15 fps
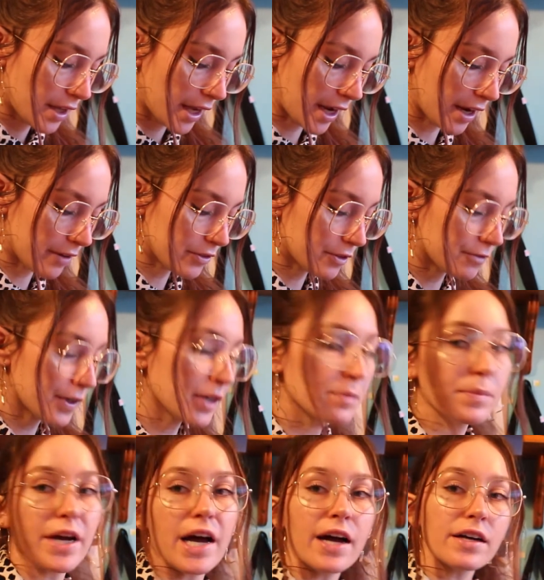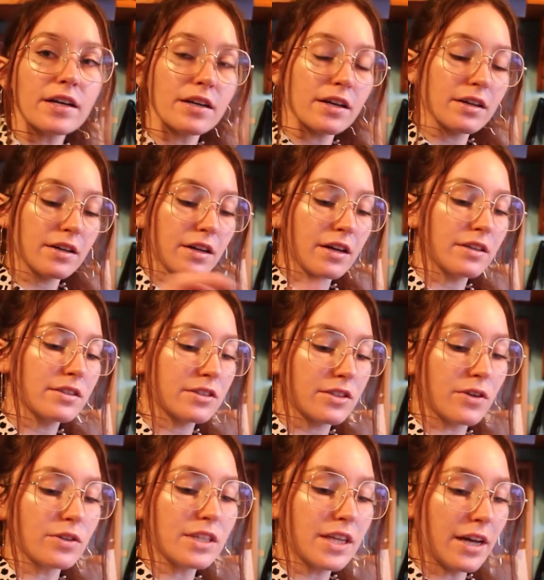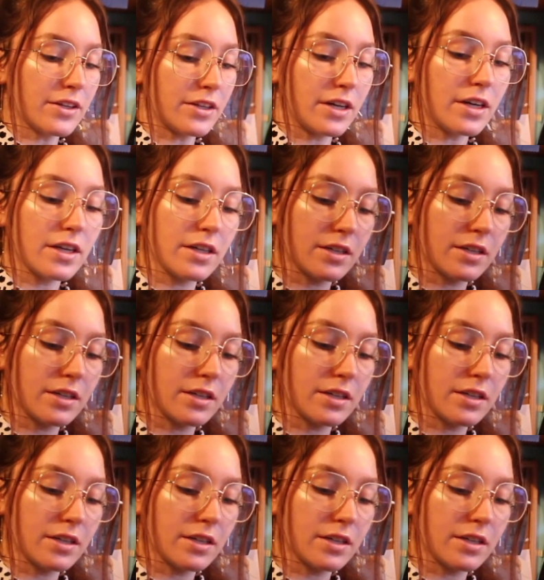have the front and back sewn together.